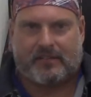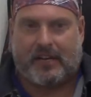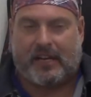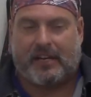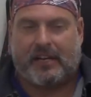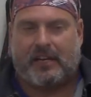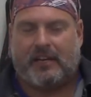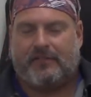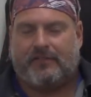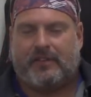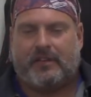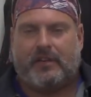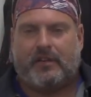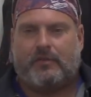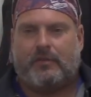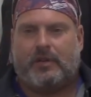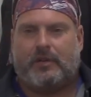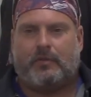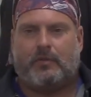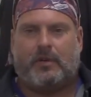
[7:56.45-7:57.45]
So I didn't even know
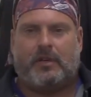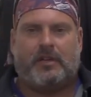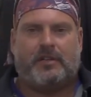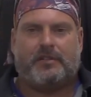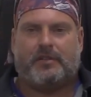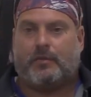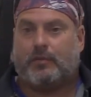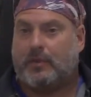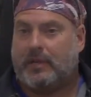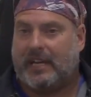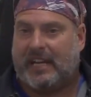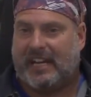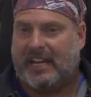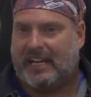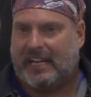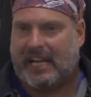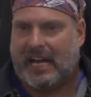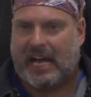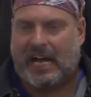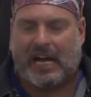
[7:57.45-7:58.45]
what it was or what
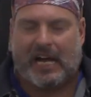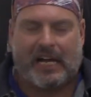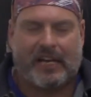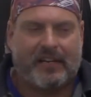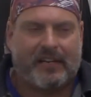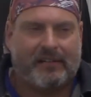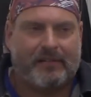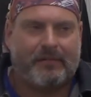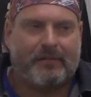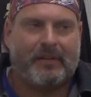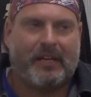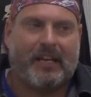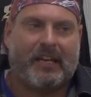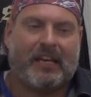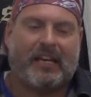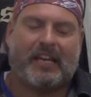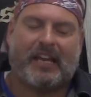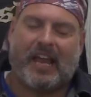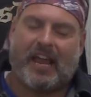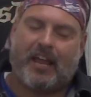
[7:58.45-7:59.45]
it got, and
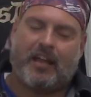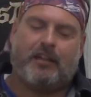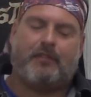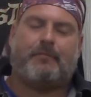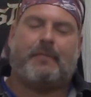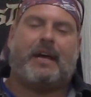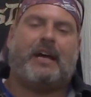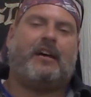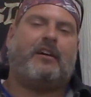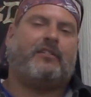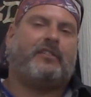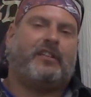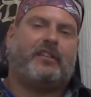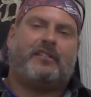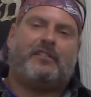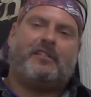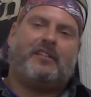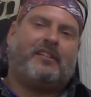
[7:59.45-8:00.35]
it came out and